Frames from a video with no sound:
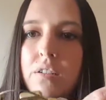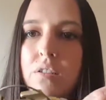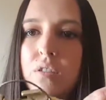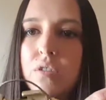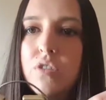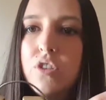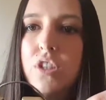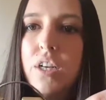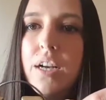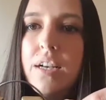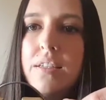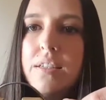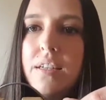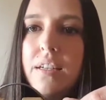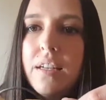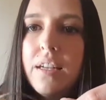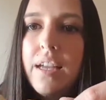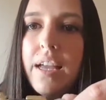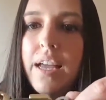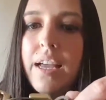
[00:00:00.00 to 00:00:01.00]
So
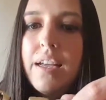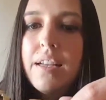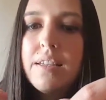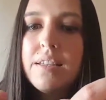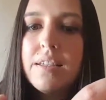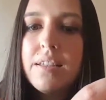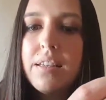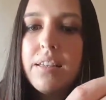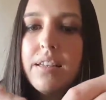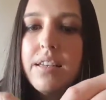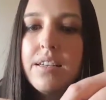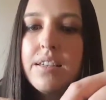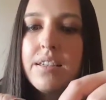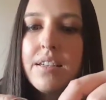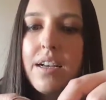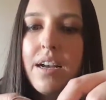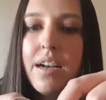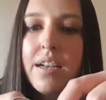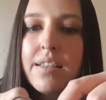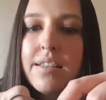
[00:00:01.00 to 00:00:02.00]
just in case
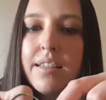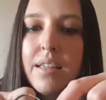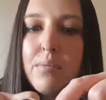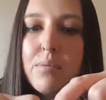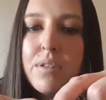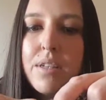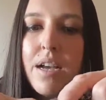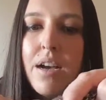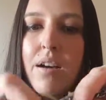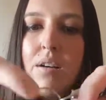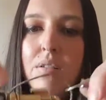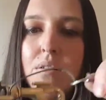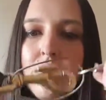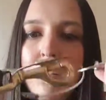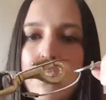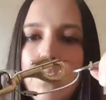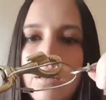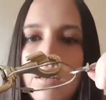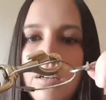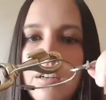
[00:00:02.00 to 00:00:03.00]
this guy slips
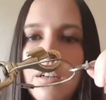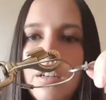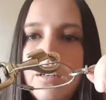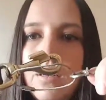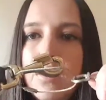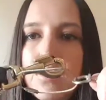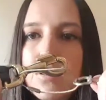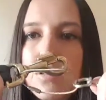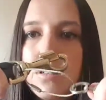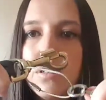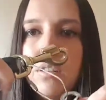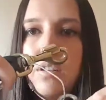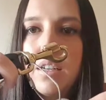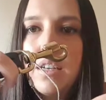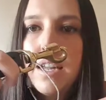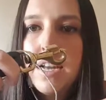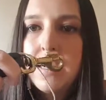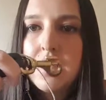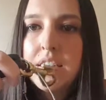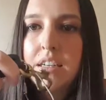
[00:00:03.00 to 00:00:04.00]
out, you're still
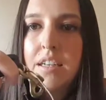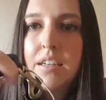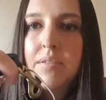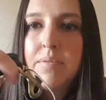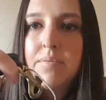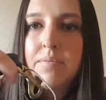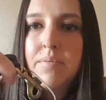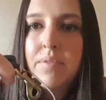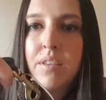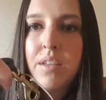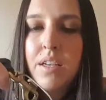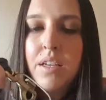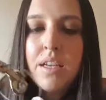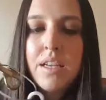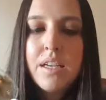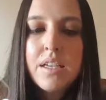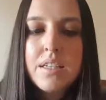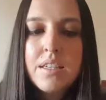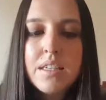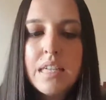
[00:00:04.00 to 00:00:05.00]
connected.
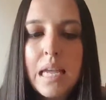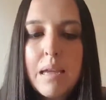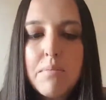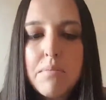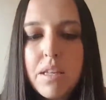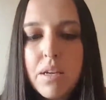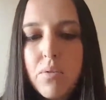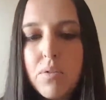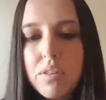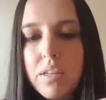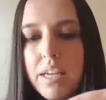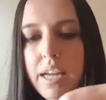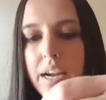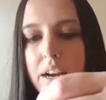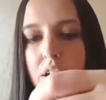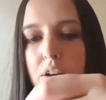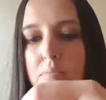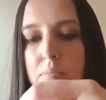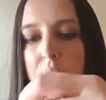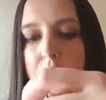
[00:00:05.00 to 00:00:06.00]
Same thing with the
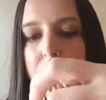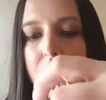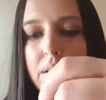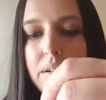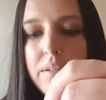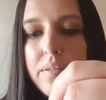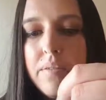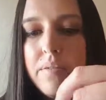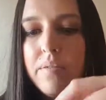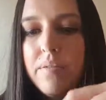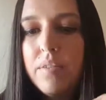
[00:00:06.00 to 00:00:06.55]
carabiner.